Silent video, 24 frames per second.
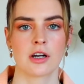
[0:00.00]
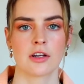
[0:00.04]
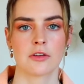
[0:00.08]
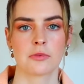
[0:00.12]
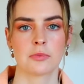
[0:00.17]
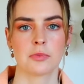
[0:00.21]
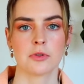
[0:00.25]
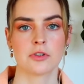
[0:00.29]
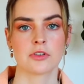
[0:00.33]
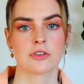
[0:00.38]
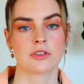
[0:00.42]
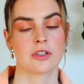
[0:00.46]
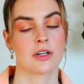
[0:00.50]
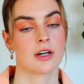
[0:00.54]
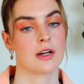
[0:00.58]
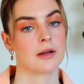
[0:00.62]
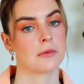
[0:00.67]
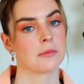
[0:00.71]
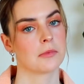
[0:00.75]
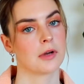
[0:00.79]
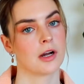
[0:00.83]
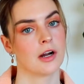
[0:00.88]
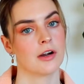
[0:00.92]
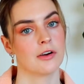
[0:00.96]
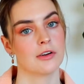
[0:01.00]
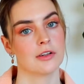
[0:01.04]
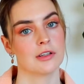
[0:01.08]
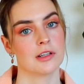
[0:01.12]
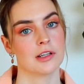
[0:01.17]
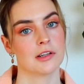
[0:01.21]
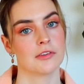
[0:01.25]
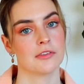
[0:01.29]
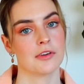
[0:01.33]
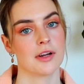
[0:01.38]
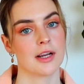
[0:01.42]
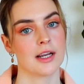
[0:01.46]
Books that I'm
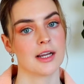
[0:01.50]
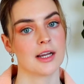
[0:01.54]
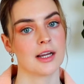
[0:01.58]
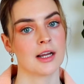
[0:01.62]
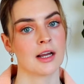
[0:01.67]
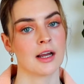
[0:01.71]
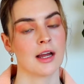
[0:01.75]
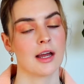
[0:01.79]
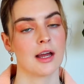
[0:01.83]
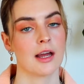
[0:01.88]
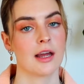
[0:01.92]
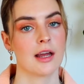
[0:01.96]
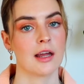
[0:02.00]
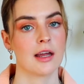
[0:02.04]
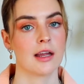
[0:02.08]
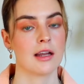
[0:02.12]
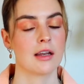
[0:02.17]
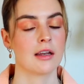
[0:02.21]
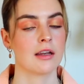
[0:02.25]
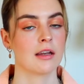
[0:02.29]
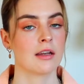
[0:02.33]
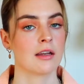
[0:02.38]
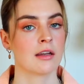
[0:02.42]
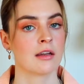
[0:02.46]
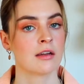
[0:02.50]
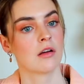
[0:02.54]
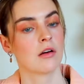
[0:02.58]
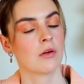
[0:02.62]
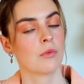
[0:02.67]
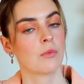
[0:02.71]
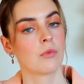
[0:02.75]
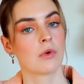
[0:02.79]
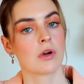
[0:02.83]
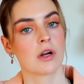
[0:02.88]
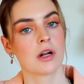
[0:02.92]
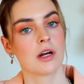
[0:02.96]
currently reading
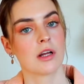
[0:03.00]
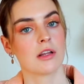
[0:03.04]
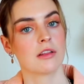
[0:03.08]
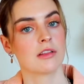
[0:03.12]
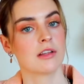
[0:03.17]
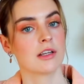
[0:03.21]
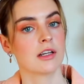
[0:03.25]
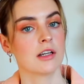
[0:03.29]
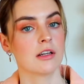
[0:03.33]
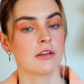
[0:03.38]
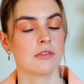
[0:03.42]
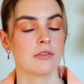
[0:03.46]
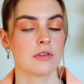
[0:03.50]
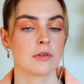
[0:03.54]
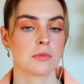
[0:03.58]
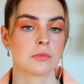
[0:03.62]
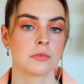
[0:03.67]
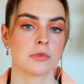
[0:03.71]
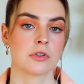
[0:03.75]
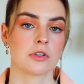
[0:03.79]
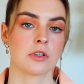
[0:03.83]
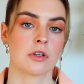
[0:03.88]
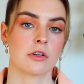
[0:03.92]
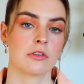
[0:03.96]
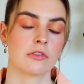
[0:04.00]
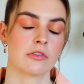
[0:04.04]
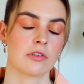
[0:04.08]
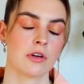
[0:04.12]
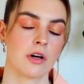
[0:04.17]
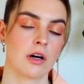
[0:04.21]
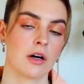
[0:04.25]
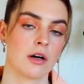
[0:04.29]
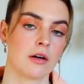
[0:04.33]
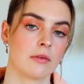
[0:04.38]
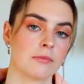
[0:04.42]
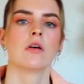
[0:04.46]
and what I think of them so
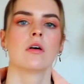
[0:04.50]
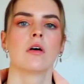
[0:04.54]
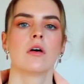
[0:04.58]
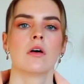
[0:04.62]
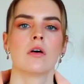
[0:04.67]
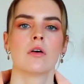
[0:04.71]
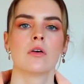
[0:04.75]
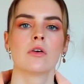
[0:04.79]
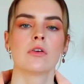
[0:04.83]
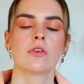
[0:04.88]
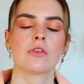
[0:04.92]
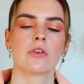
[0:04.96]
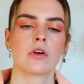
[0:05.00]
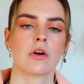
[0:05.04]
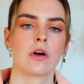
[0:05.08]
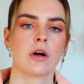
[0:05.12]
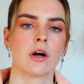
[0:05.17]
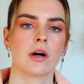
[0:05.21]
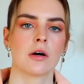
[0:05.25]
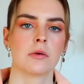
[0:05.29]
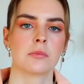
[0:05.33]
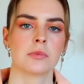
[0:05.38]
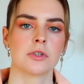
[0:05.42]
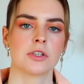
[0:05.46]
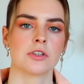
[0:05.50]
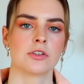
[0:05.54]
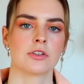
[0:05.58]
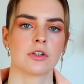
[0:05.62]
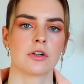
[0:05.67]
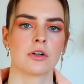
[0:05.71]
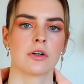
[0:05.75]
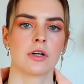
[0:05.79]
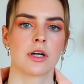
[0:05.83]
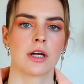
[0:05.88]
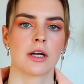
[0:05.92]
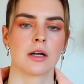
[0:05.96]
far. Also, I'll be
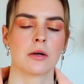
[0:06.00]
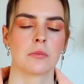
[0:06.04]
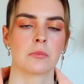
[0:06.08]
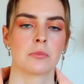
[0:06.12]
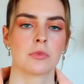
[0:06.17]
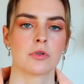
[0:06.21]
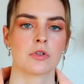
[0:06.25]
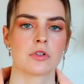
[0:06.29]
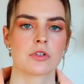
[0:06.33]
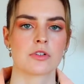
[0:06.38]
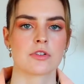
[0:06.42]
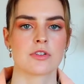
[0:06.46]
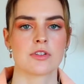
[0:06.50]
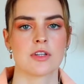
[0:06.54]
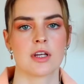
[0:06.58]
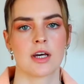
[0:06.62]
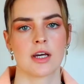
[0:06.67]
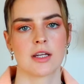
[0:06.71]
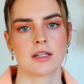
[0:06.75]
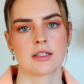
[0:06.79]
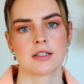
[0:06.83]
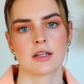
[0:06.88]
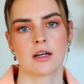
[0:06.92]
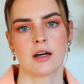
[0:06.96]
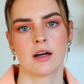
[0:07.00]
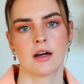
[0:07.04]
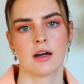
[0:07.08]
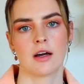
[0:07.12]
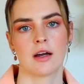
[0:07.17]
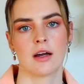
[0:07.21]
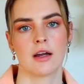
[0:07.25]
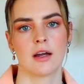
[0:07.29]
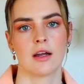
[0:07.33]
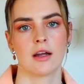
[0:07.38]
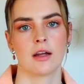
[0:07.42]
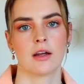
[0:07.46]
showing books that
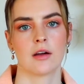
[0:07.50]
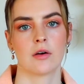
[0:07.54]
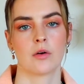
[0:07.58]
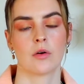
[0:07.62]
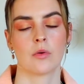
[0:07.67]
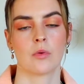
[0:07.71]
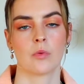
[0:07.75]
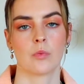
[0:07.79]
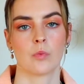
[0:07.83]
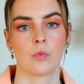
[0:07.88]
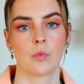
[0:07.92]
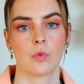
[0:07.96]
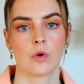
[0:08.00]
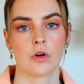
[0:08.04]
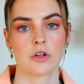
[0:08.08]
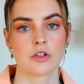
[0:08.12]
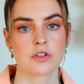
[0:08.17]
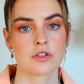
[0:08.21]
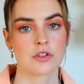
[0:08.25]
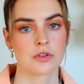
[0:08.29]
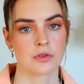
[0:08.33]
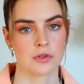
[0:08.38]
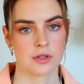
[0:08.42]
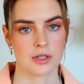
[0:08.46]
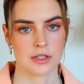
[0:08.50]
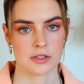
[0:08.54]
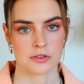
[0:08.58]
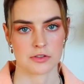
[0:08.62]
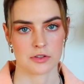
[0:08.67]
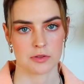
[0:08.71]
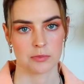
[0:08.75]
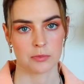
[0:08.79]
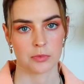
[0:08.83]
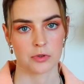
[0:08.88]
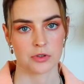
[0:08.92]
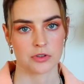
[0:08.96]
I want to read,
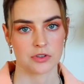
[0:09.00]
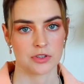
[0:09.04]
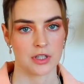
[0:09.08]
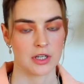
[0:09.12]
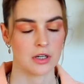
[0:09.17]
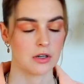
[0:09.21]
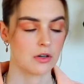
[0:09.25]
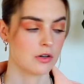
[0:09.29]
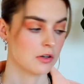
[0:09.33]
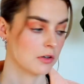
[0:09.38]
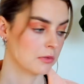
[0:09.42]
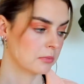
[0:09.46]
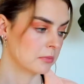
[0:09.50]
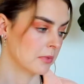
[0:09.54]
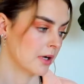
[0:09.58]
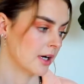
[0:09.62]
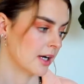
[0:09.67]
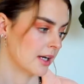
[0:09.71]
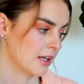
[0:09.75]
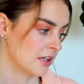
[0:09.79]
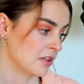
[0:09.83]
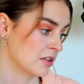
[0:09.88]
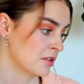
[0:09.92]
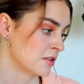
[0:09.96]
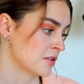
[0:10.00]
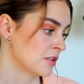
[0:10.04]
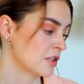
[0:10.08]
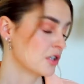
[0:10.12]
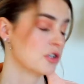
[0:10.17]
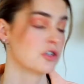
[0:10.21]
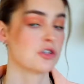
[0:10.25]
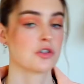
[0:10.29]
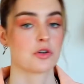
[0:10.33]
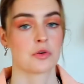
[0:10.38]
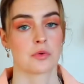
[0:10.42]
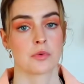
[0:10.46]
so books that are on my
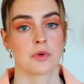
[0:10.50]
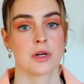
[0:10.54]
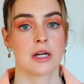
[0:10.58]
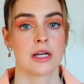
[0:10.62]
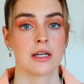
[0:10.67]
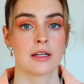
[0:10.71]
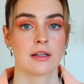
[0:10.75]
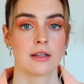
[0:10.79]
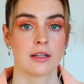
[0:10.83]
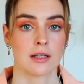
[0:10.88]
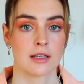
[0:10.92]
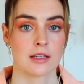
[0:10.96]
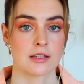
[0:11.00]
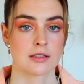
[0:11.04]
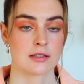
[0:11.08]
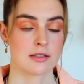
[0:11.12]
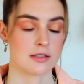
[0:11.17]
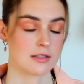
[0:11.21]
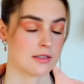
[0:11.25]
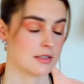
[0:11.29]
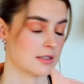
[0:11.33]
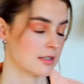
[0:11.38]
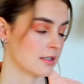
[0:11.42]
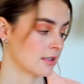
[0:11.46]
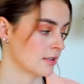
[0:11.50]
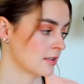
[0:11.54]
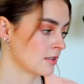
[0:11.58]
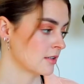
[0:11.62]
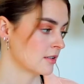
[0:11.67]
to-read list.